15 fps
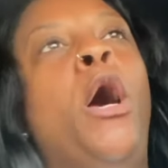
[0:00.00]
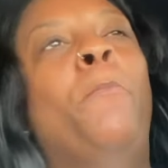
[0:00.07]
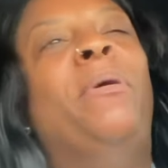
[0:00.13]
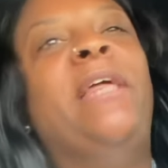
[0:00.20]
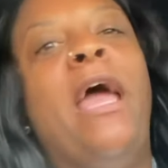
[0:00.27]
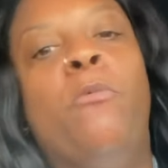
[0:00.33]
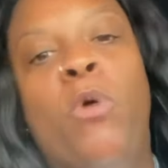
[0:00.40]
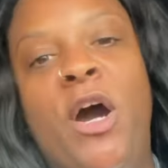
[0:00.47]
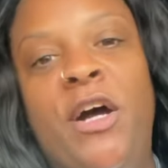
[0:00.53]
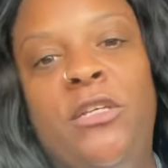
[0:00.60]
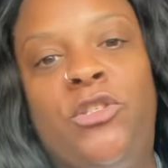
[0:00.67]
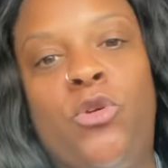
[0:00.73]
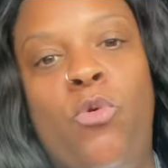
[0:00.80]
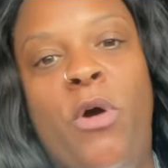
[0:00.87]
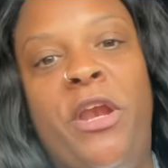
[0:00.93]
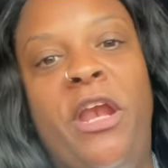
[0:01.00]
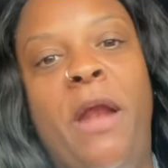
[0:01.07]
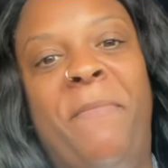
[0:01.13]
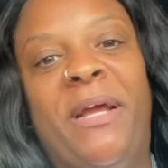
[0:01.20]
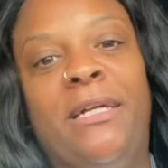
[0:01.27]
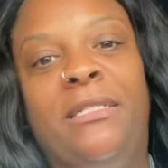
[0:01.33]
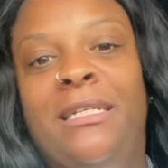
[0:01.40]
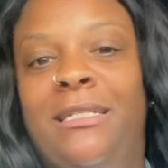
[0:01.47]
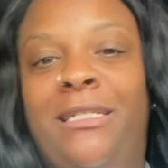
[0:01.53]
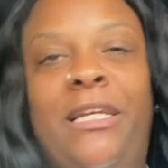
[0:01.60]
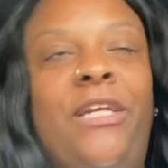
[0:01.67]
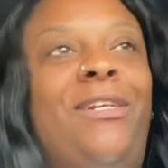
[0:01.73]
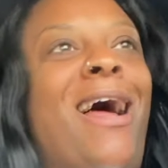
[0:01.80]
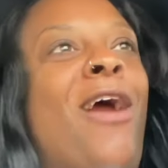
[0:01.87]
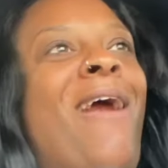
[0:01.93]
But they was going in there because
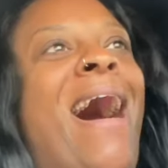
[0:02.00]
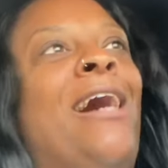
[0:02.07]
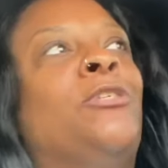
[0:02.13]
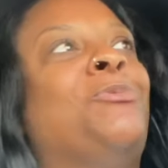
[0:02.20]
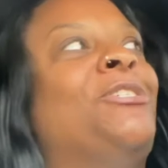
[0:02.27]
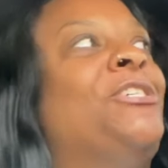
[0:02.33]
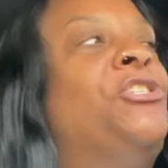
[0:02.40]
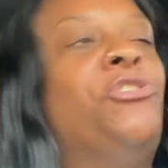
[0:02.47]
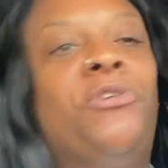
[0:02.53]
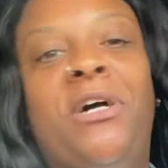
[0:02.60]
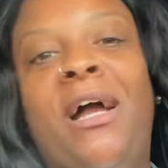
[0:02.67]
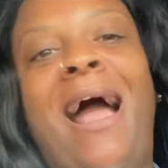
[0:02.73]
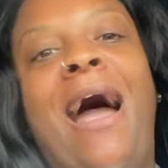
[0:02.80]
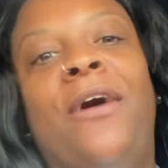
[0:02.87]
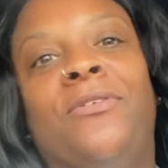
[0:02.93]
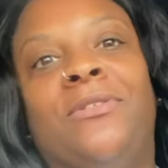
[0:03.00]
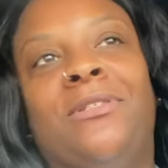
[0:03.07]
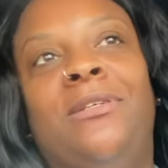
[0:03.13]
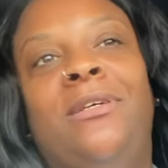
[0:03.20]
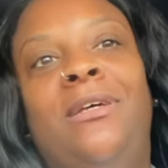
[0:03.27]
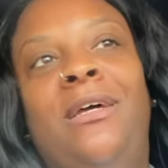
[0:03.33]
it, her house was a drug house.